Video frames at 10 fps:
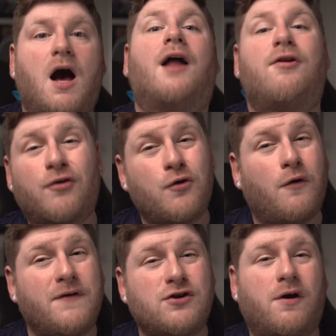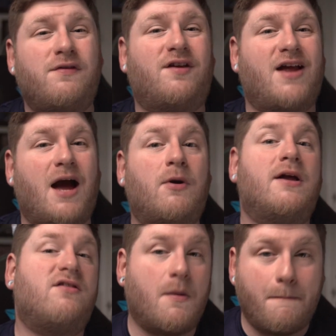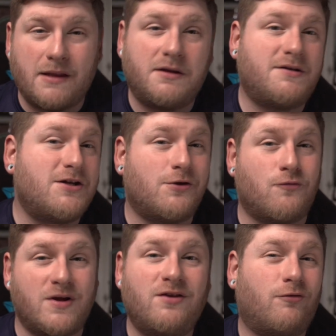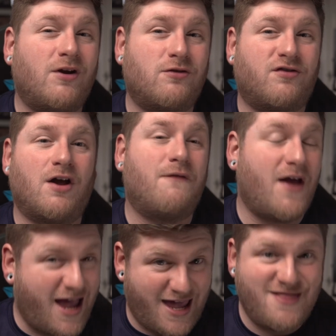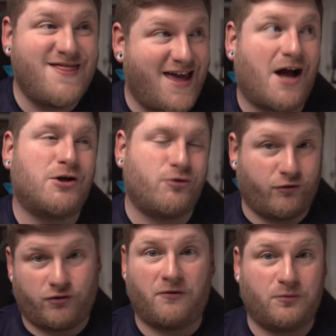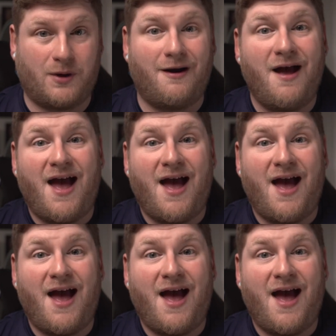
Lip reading: Another cool feature of this camera is the ability to green screen yourself in the actual software.